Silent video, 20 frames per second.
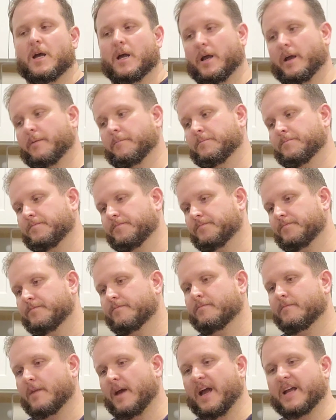
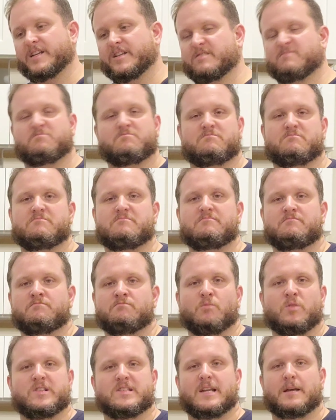I just
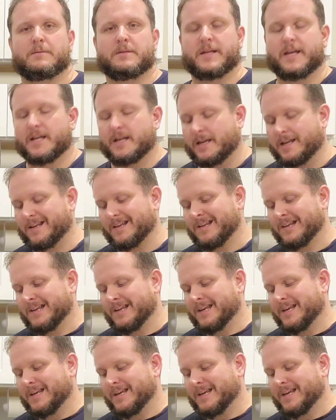wasn't able to get any,